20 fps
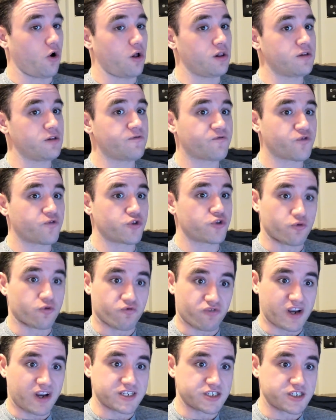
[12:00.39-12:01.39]
all for the
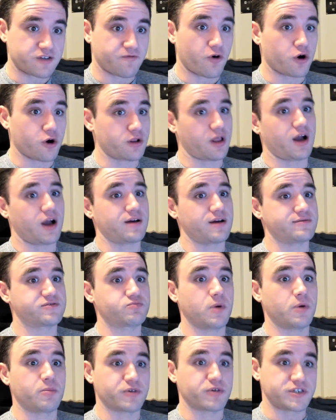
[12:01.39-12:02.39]
rest of our lives
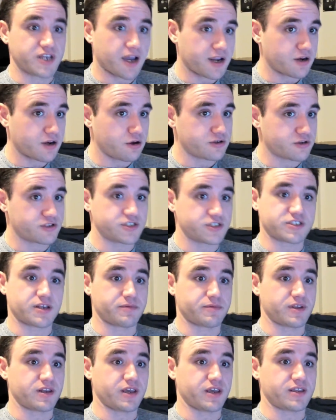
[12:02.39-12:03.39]
when we're diagnosed with
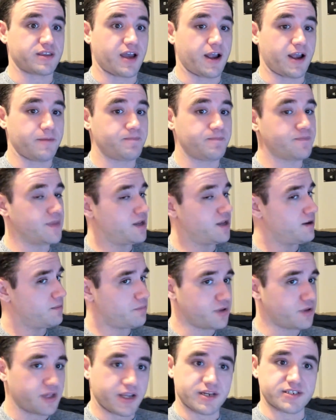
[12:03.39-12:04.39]
something like that.
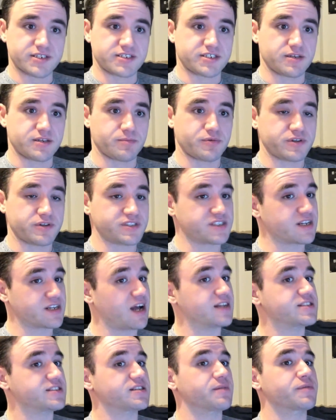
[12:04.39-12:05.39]
Plain and simple. It's
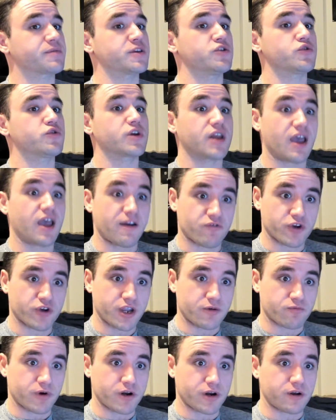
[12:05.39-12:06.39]
not something you can ever
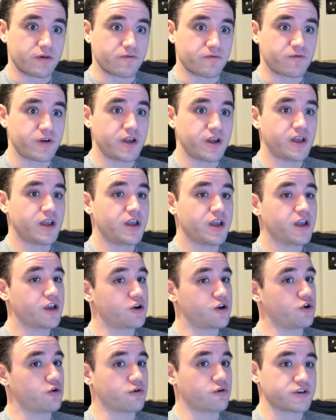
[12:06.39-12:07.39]
get rid of,
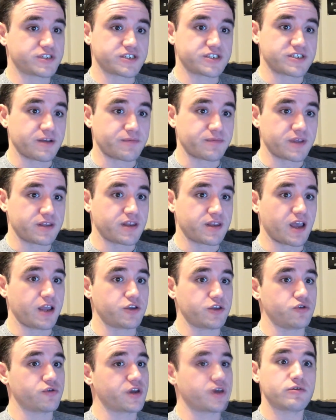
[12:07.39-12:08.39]
nor is it something
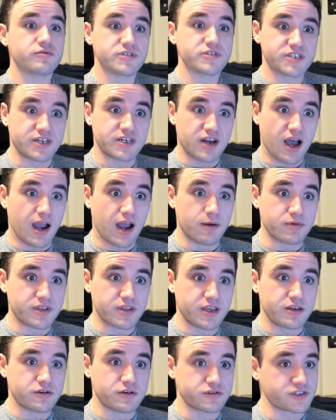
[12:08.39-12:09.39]
that you can deny
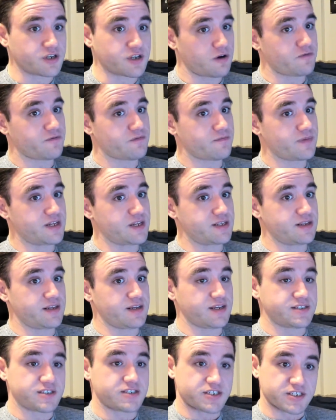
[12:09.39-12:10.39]
within yourself.
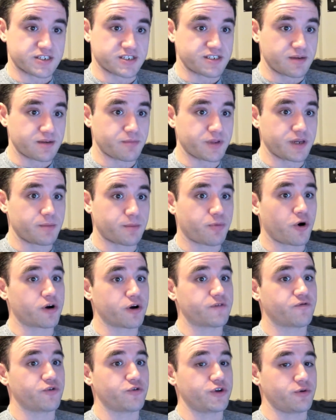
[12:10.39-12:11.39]
It's just simply a
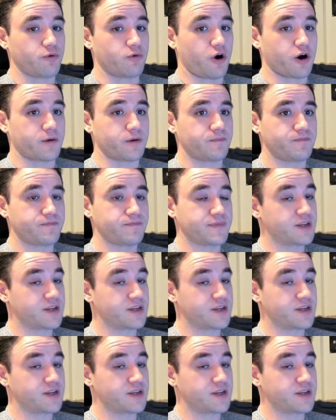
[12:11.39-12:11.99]
part of who you are.